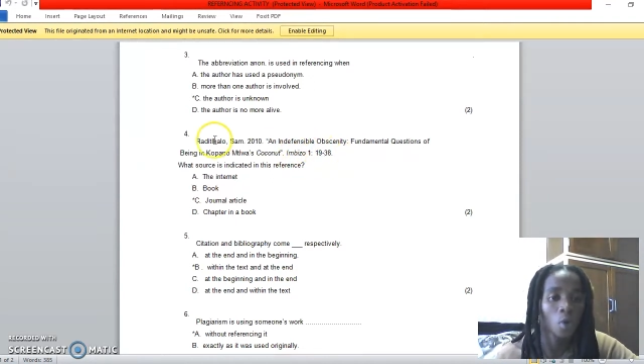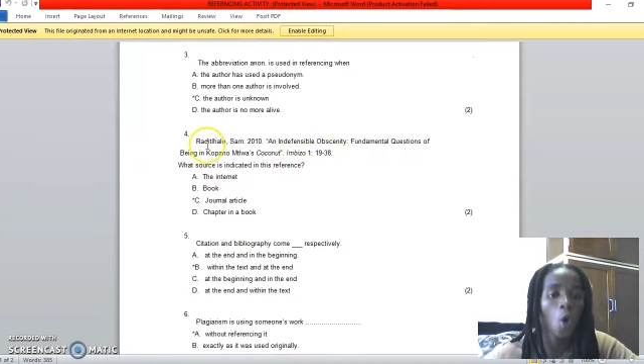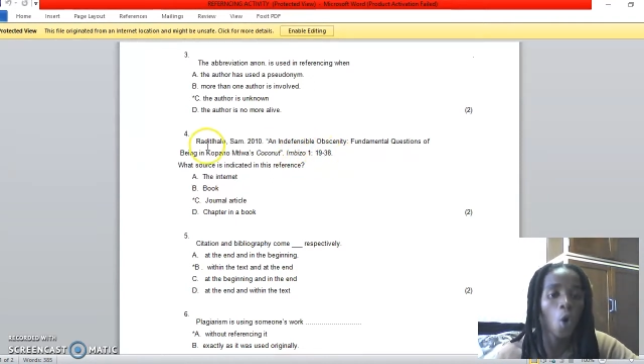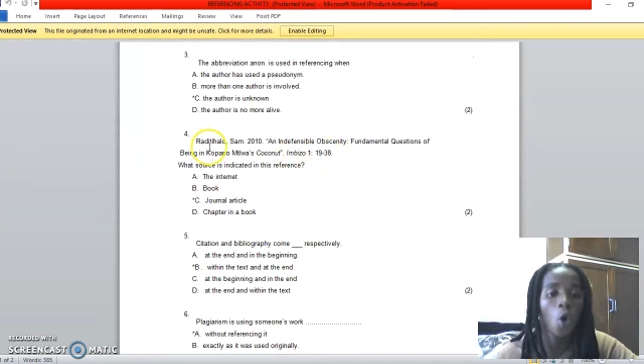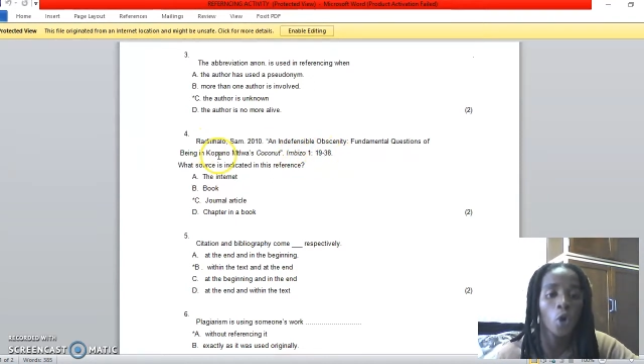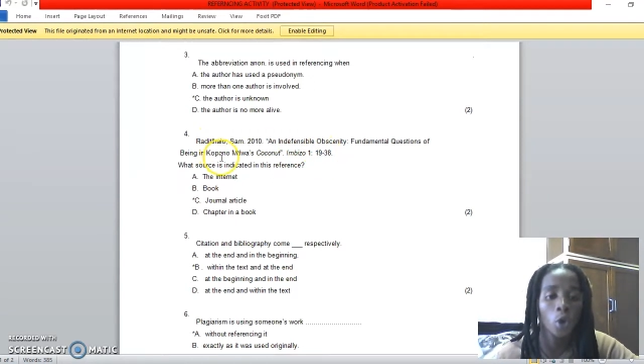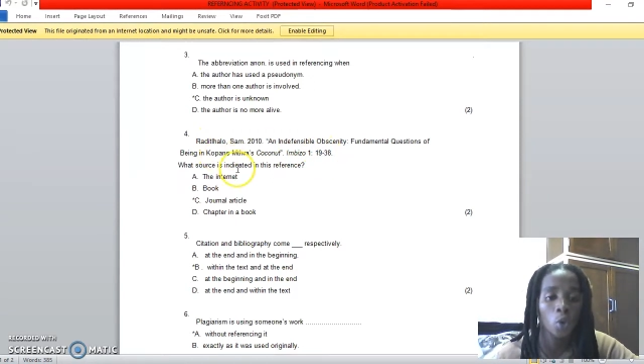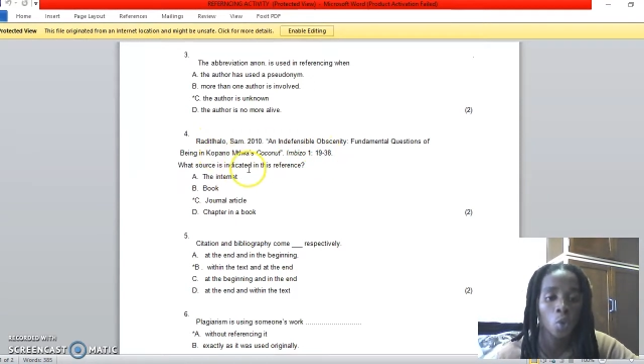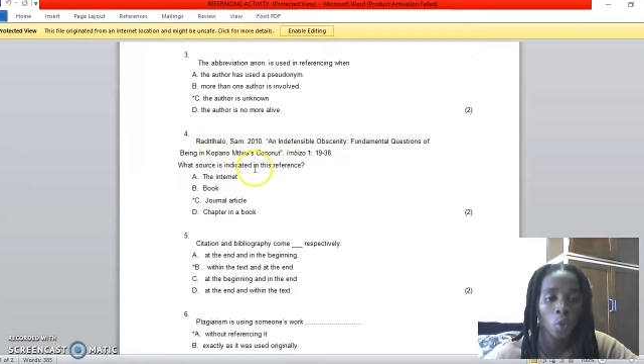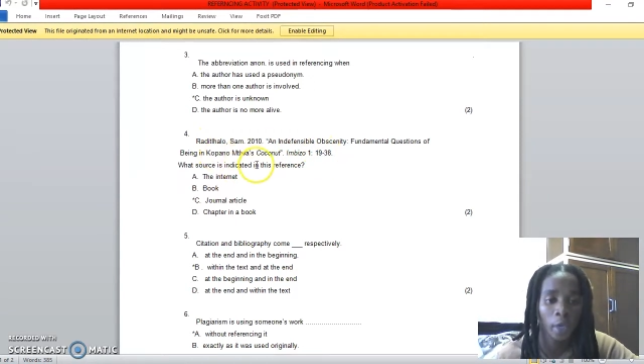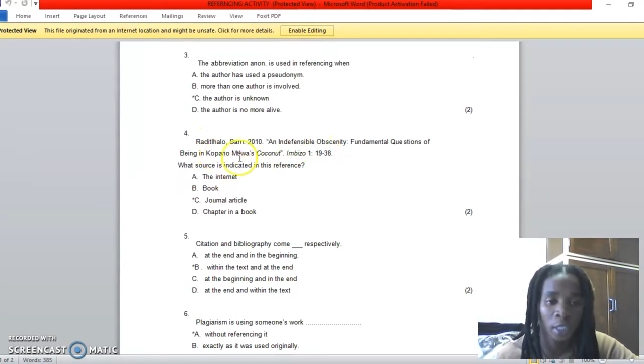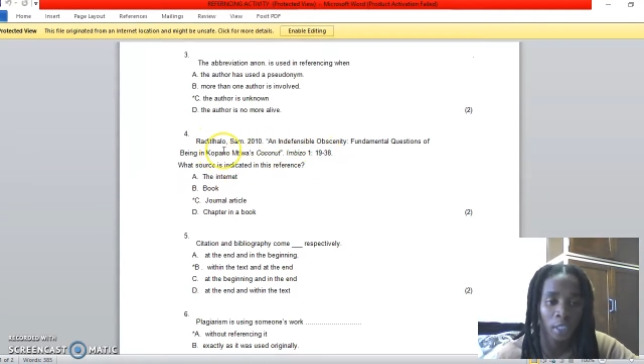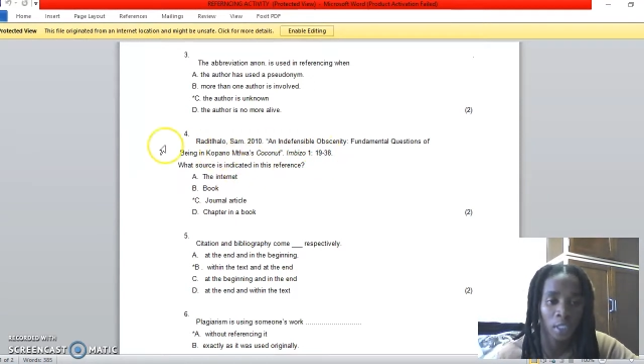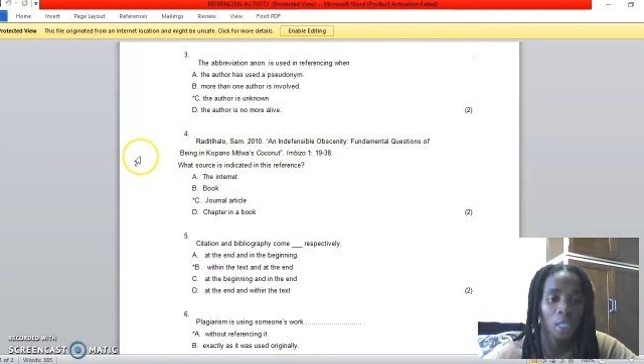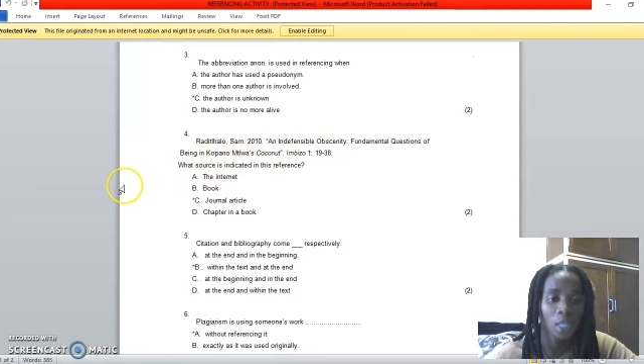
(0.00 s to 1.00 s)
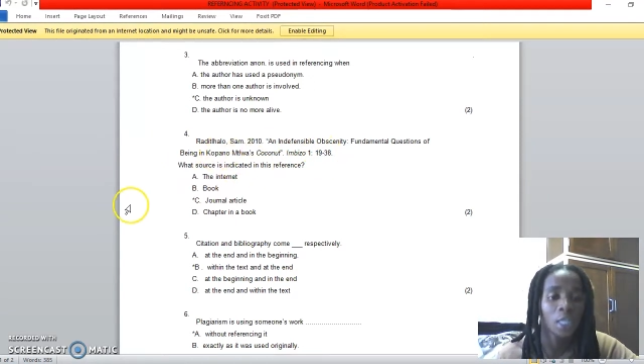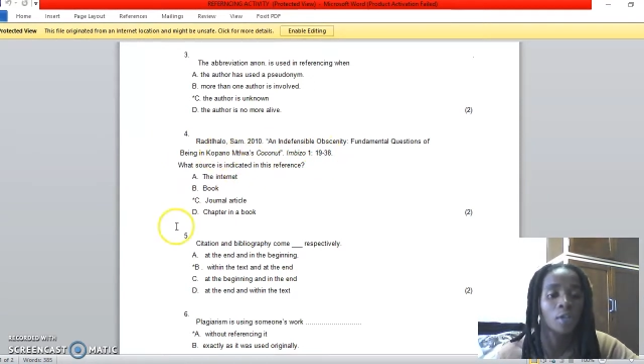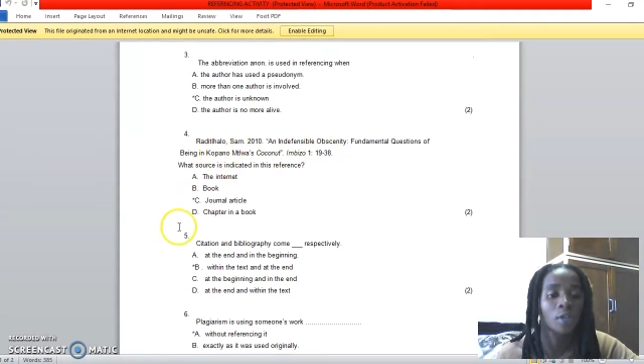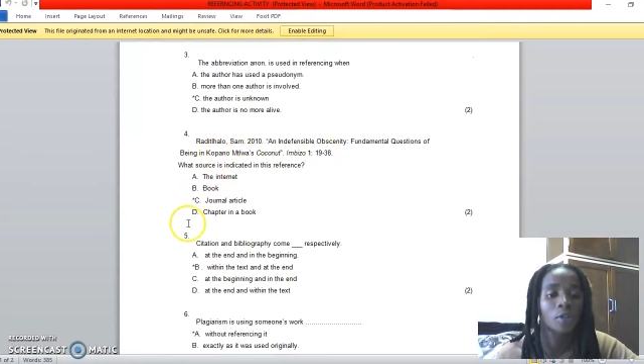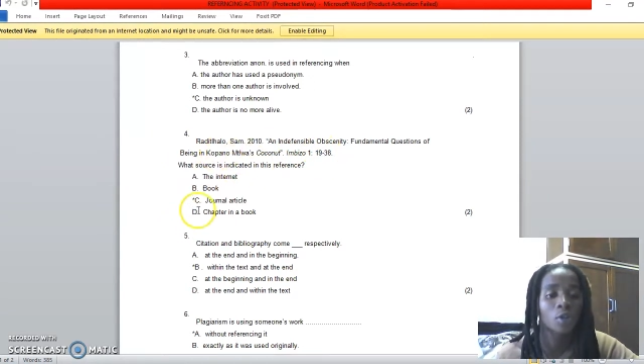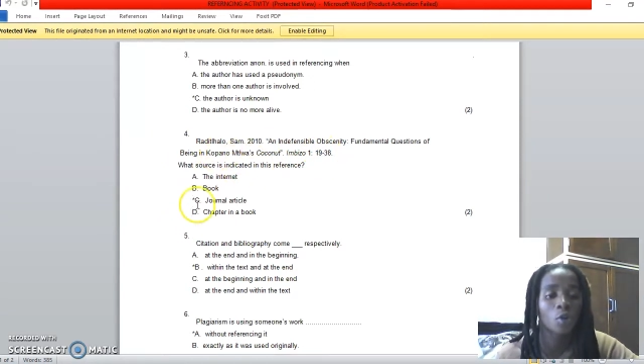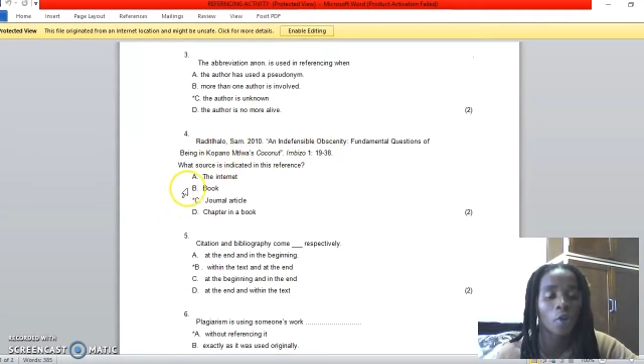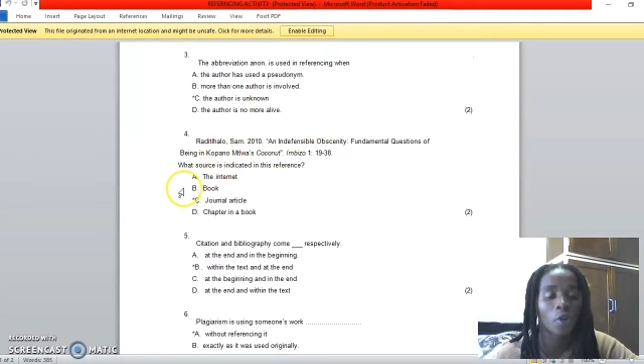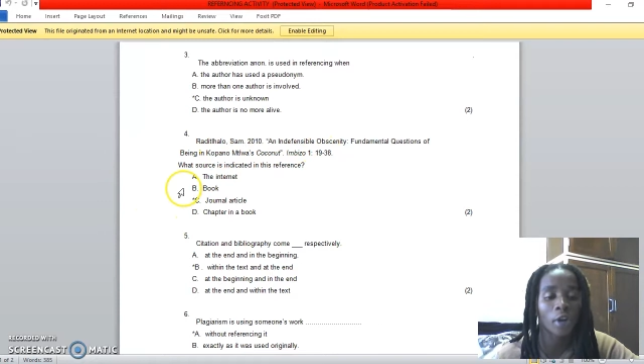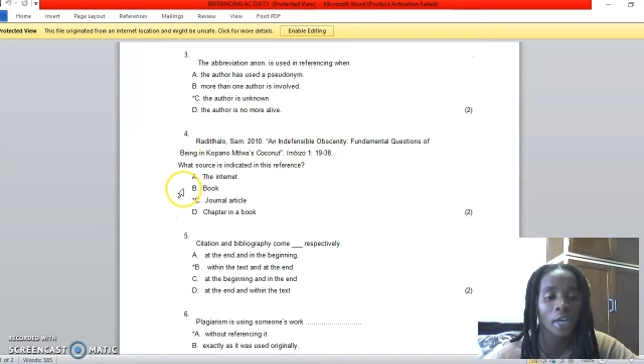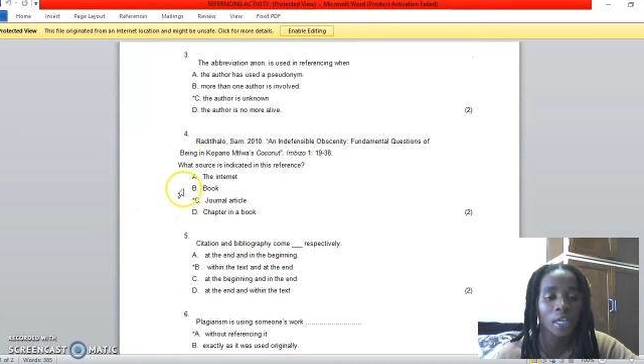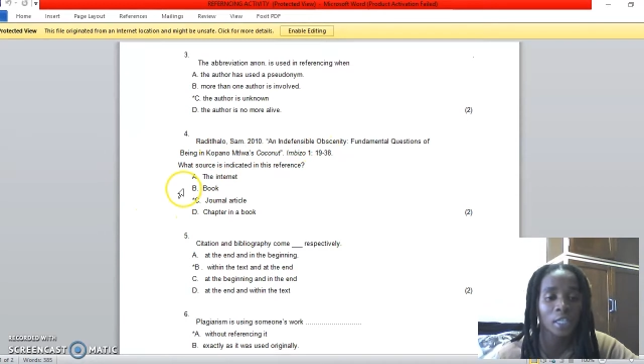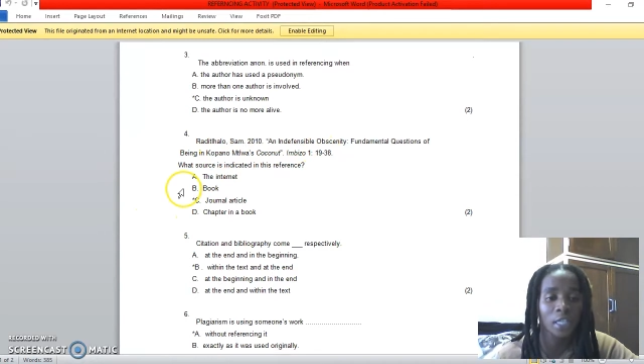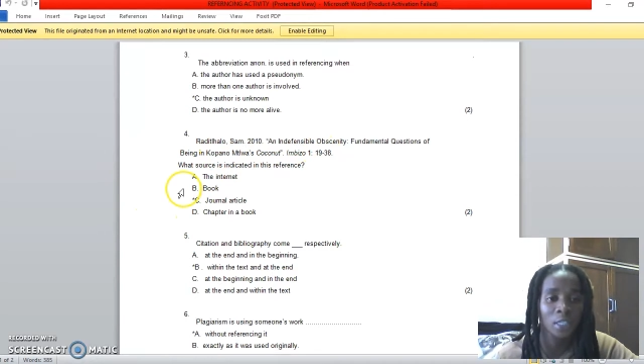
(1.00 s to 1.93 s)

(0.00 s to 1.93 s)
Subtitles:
Always. Now, the correct